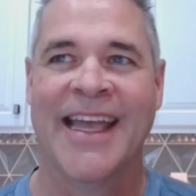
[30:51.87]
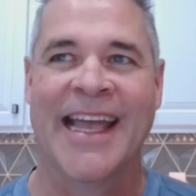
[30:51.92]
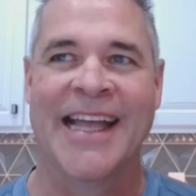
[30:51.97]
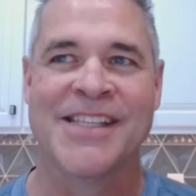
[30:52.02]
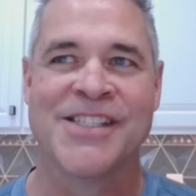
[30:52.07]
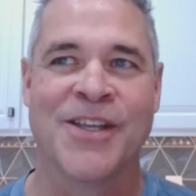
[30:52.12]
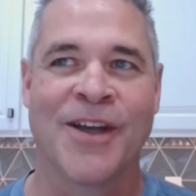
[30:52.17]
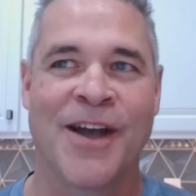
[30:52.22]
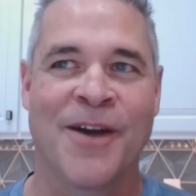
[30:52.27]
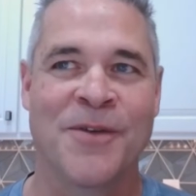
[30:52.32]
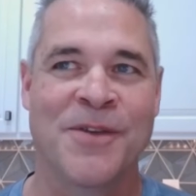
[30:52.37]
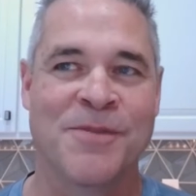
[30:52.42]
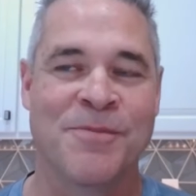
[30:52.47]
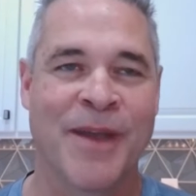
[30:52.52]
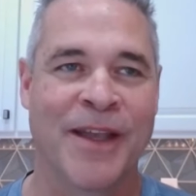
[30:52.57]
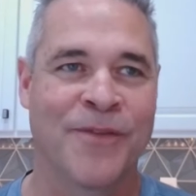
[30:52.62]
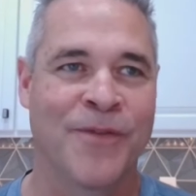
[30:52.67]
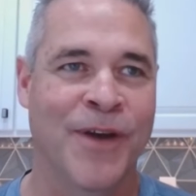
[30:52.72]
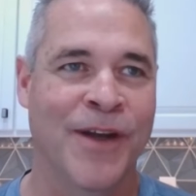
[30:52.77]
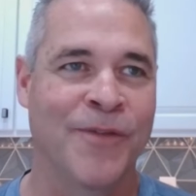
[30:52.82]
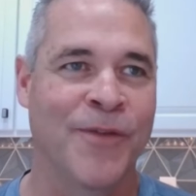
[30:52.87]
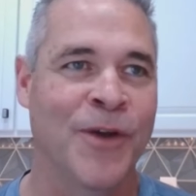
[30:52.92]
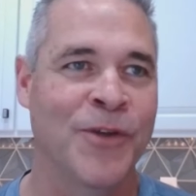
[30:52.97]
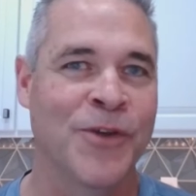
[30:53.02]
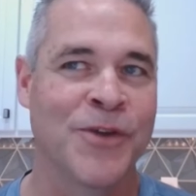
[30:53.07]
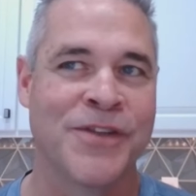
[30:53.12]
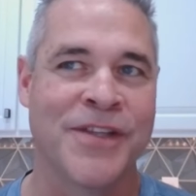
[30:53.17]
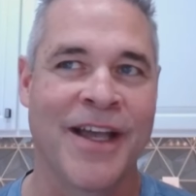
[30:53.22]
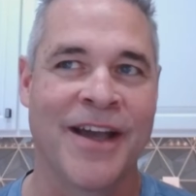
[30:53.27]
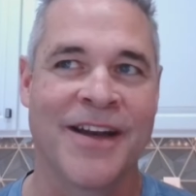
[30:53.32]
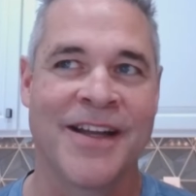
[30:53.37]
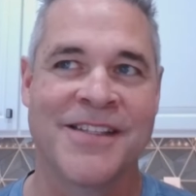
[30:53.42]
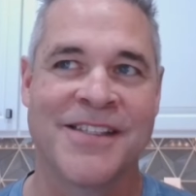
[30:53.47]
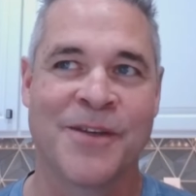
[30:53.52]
And so I always make fun of ultrasound.